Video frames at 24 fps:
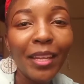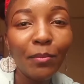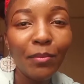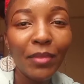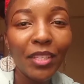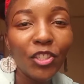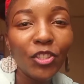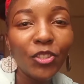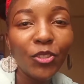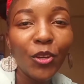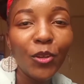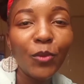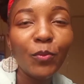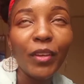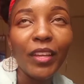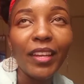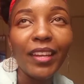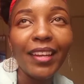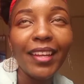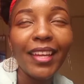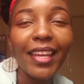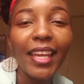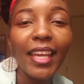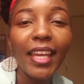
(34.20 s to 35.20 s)
is Sean
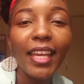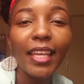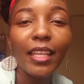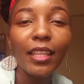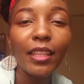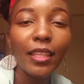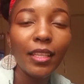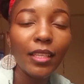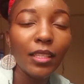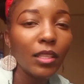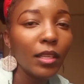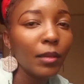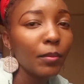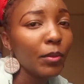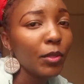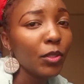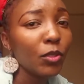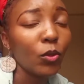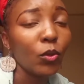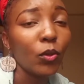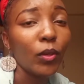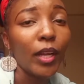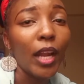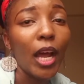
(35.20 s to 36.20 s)
Miriki. In this
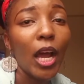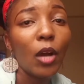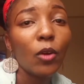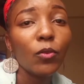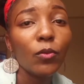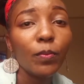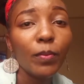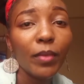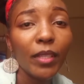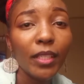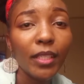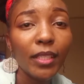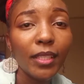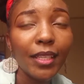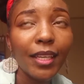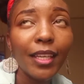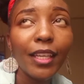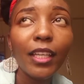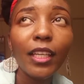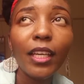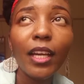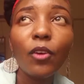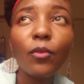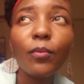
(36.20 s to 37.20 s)
episode, I'll be
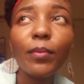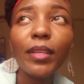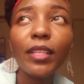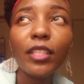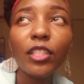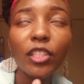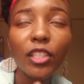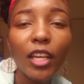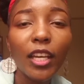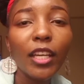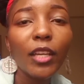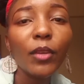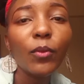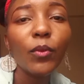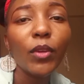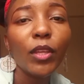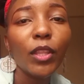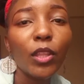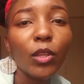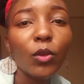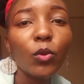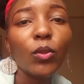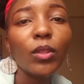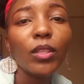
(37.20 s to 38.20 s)
sharing with
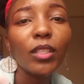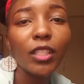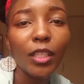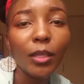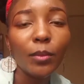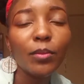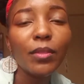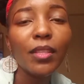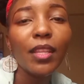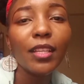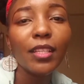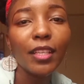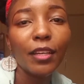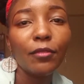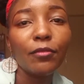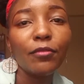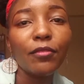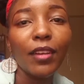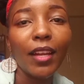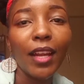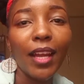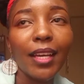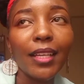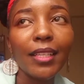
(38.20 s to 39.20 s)
you tips that I've
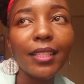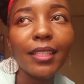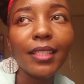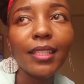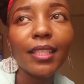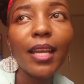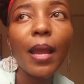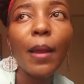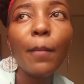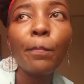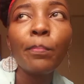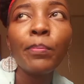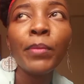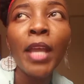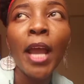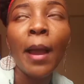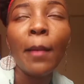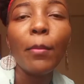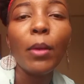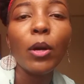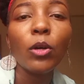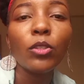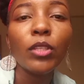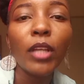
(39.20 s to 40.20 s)
learned
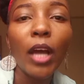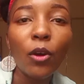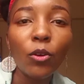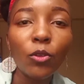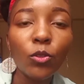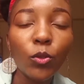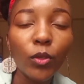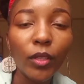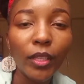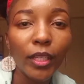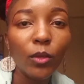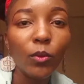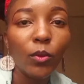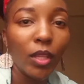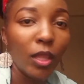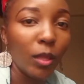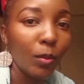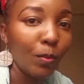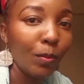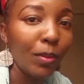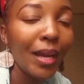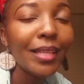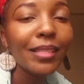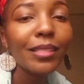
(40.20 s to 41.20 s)
about how to deal with
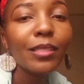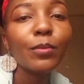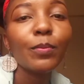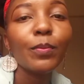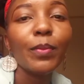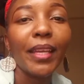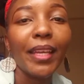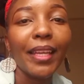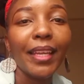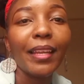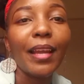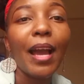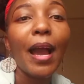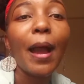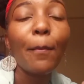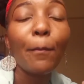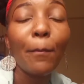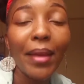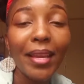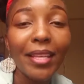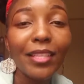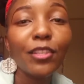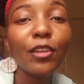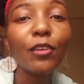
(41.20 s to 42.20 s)
past pain.
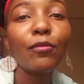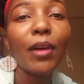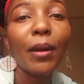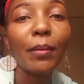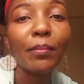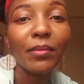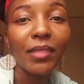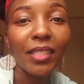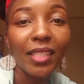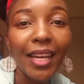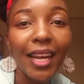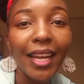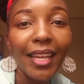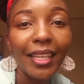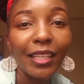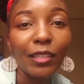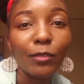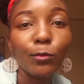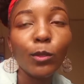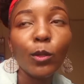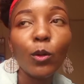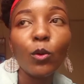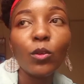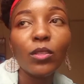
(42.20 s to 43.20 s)
Myself, I'm trying
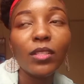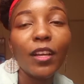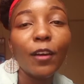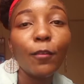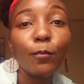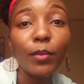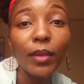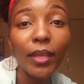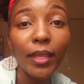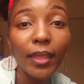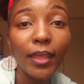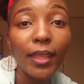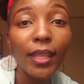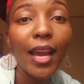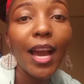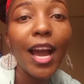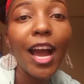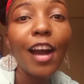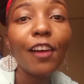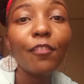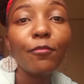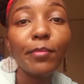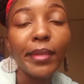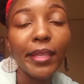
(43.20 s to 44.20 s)
because I've been there,
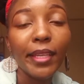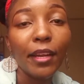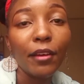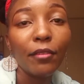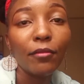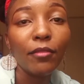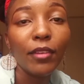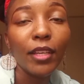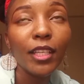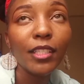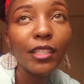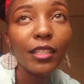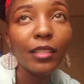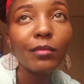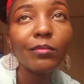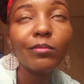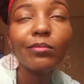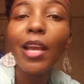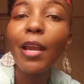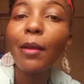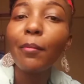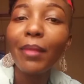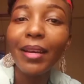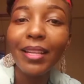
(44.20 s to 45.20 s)
I've been a victim,
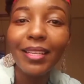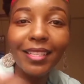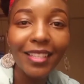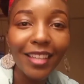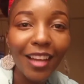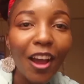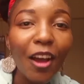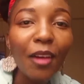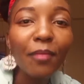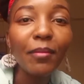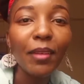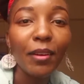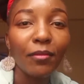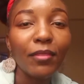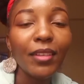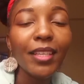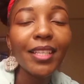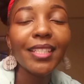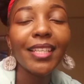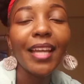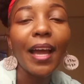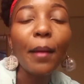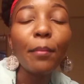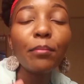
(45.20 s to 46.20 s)
but now I'm a
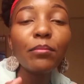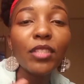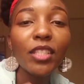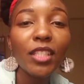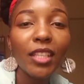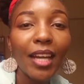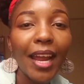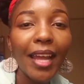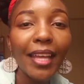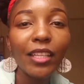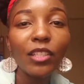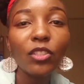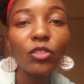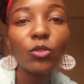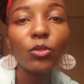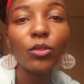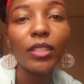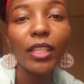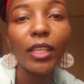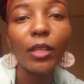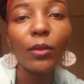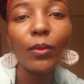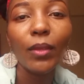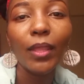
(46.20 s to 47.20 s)
victor. I'm trying to
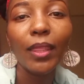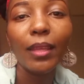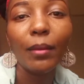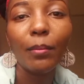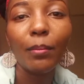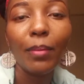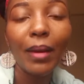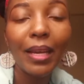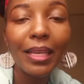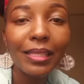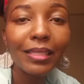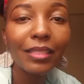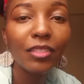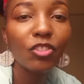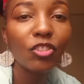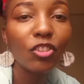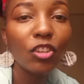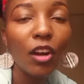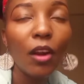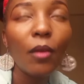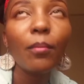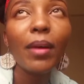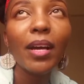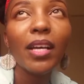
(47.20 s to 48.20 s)
deal with the past
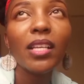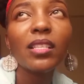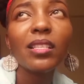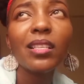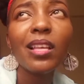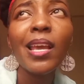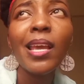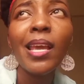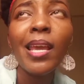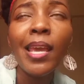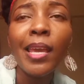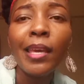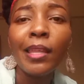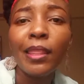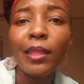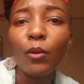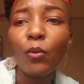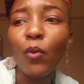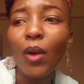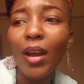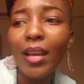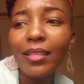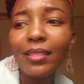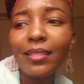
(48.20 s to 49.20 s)
traumas, the
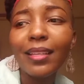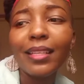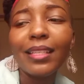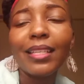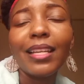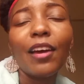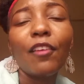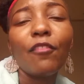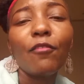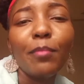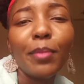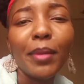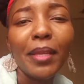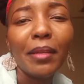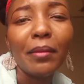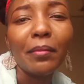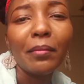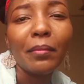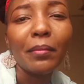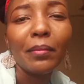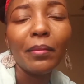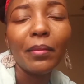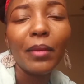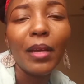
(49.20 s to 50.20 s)
ones that I've been
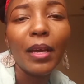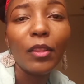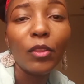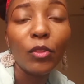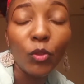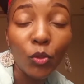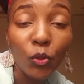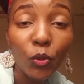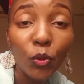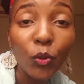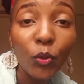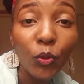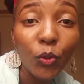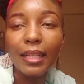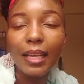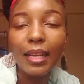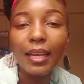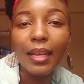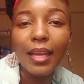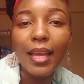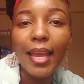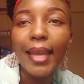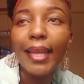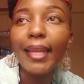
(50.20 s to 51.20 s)
through.
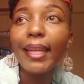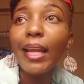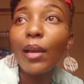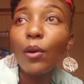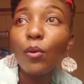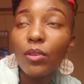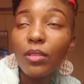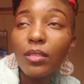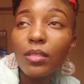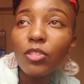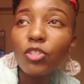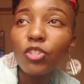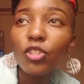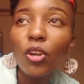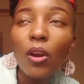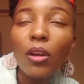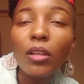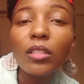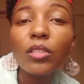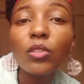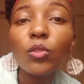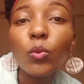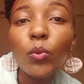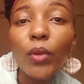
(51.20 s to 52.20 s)
And I was
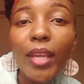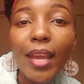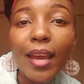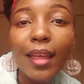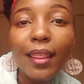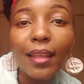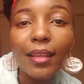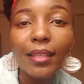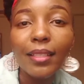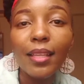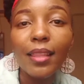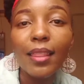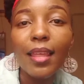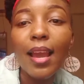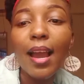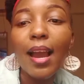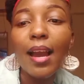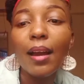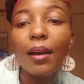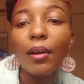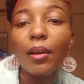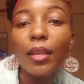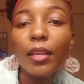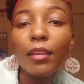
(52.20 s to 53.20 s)
shocked to hear that there
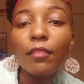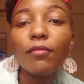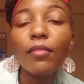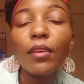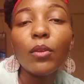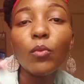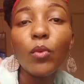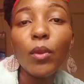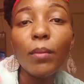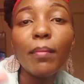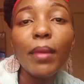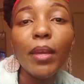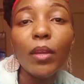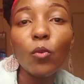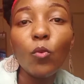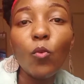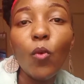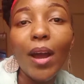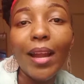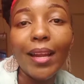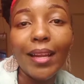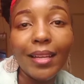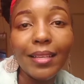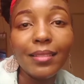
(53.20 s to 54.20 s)
are even women who
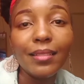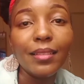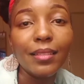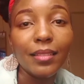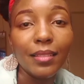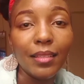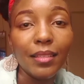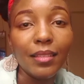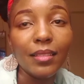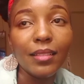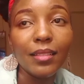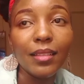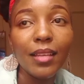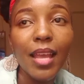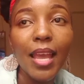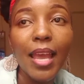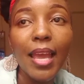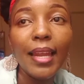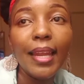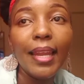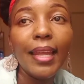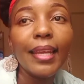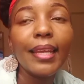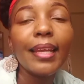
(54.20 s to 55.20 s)
are narcissists,
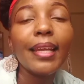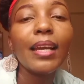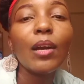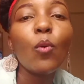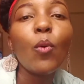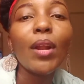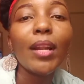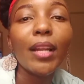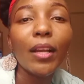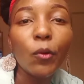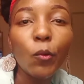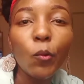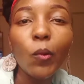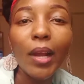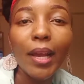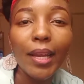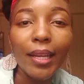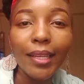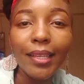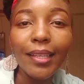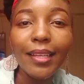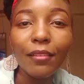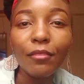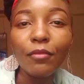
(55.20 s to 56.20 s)
like
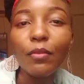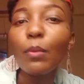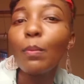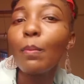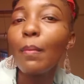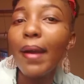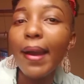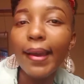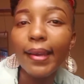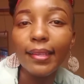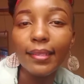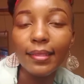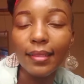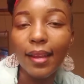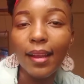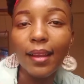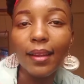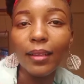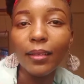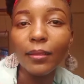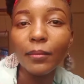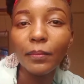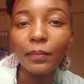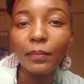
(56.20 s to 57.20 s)
wanakukalia vibaya
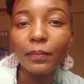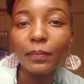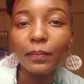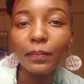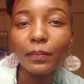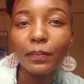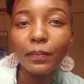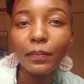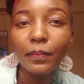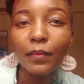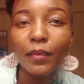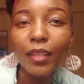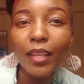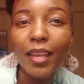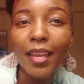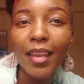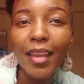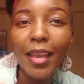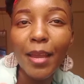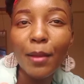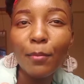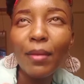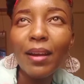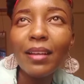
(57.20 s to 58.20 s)
sana.
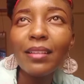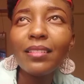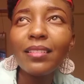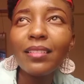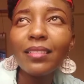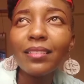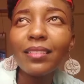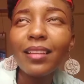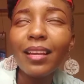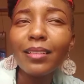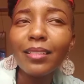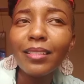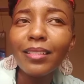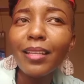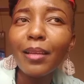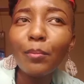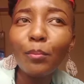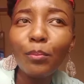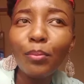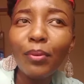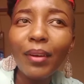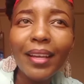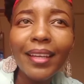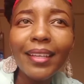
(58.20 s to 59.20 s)
But at some
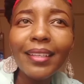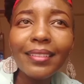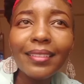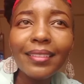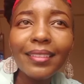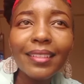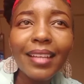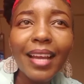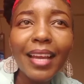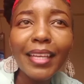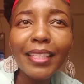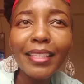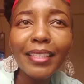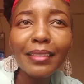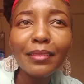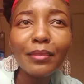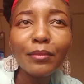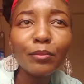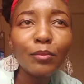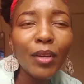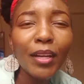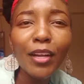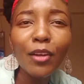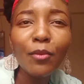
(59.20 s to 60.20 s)
point,
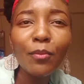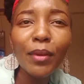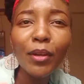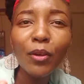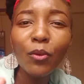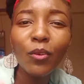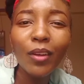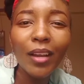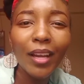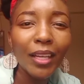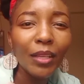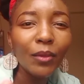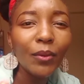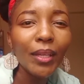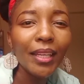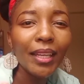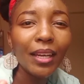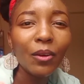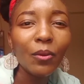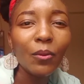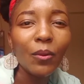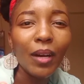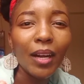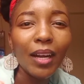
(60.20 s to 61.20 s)
mwanaume kukaliwa
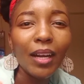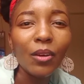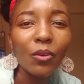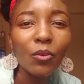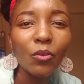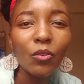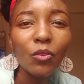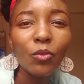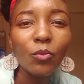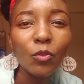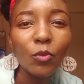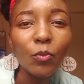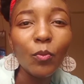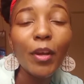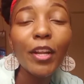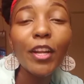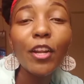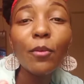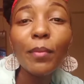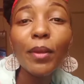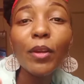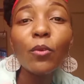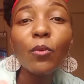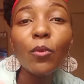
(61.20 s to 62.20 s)
inakuanga ngumu.
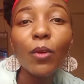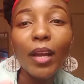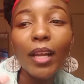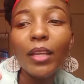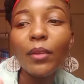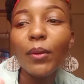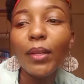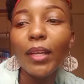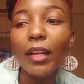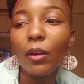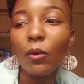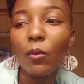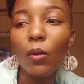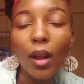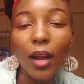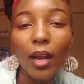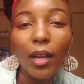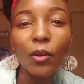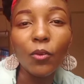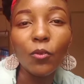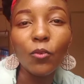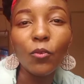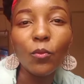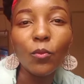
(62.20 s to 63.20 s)
Mwanaume kukaliwa inakuanga
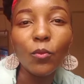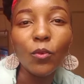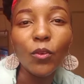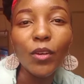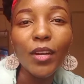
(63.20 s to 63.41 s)
ngumu.